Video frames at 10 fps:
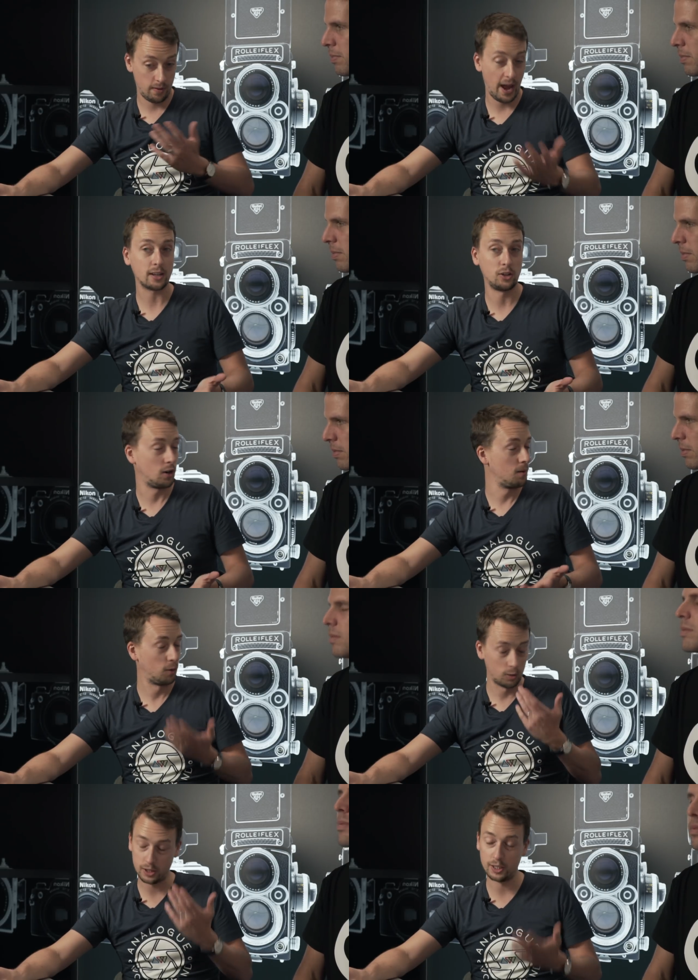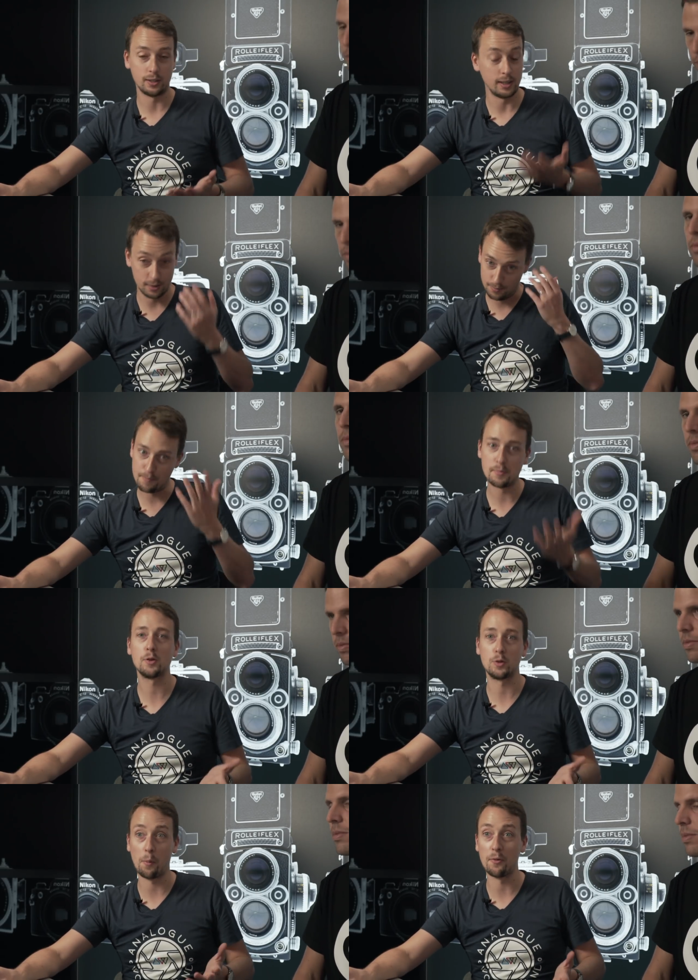Speaker 1: Ektachrome launches is
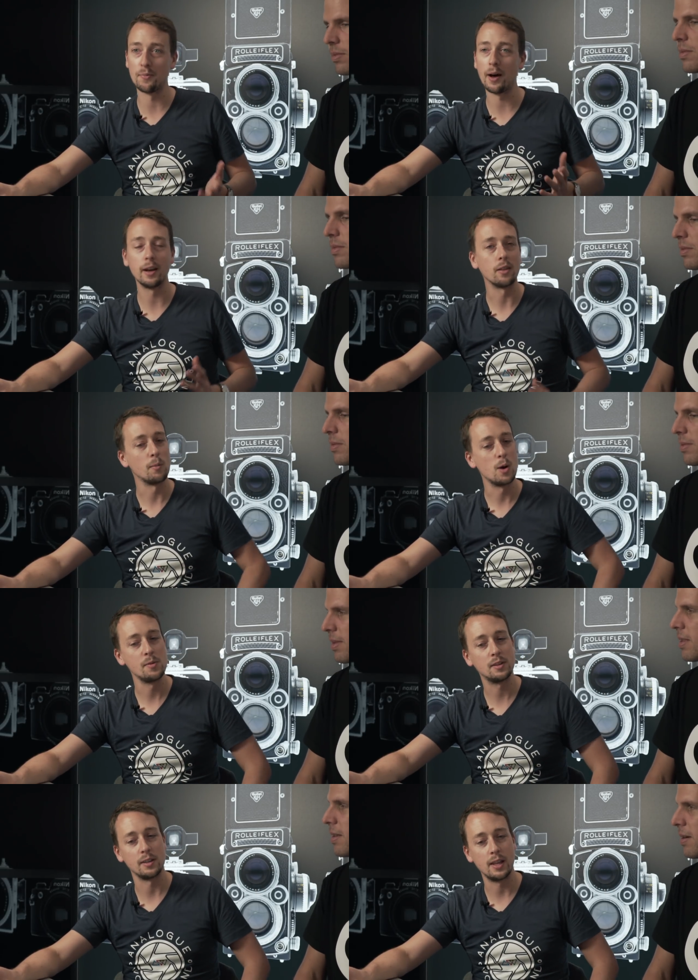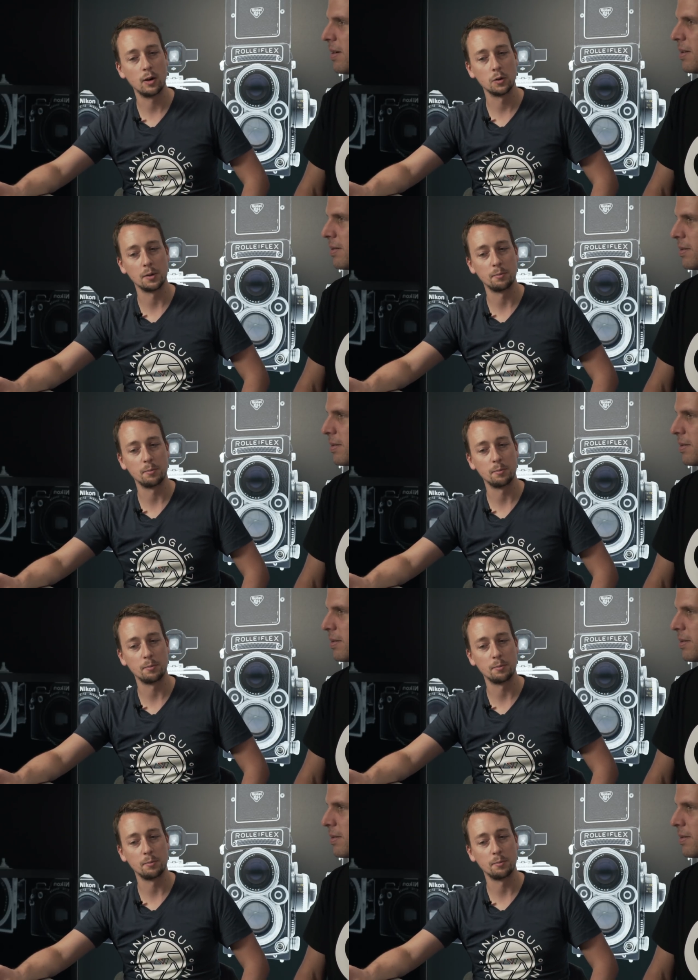top of mind at the moment, and then also